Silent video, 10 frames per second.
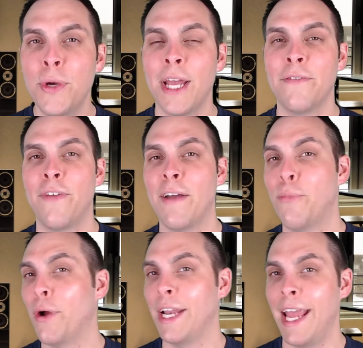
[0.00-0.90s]
and
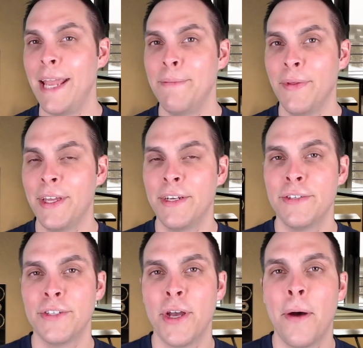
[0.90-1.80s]
5.8 million
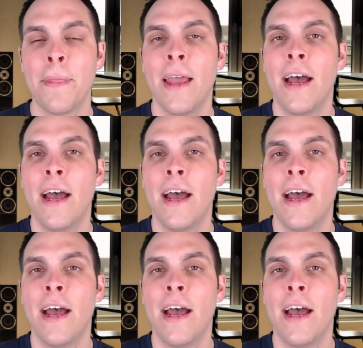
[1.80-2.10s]
years ago.